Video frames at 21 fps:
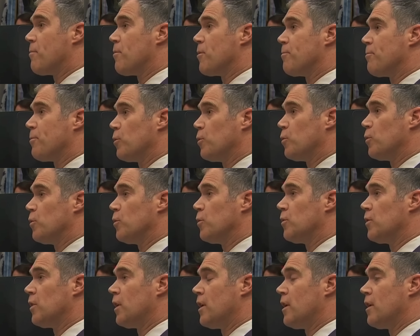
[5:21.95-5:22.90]
Putin
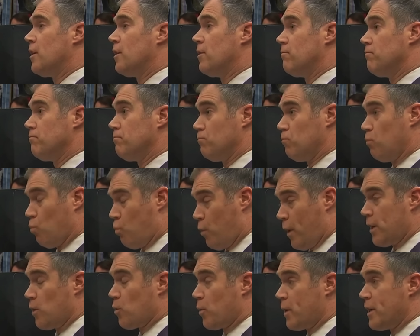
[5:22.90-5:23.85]
when you were
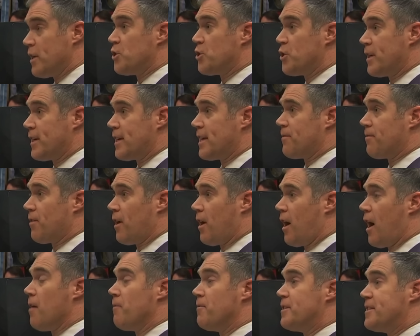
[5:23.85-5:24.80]
in Geneva
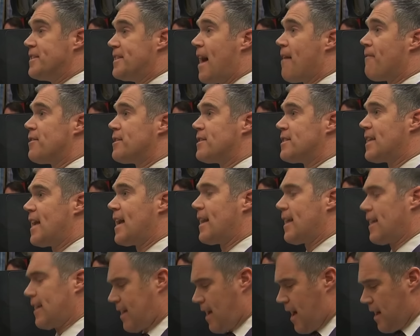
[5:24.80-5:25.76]
of devastating
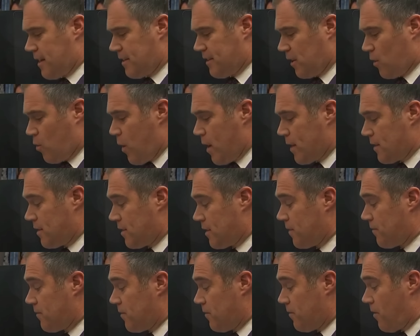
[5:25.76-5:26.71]
consequences if
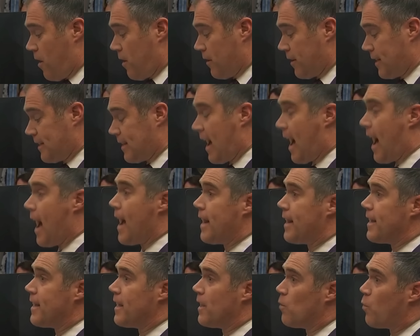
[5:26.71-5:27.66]
Navalny died
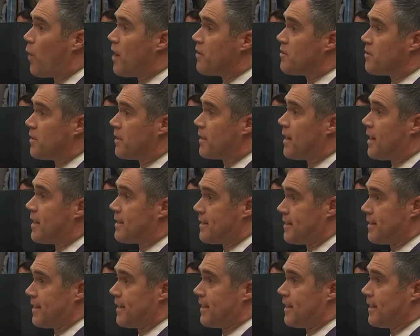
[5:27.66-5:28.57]
in Russian custody.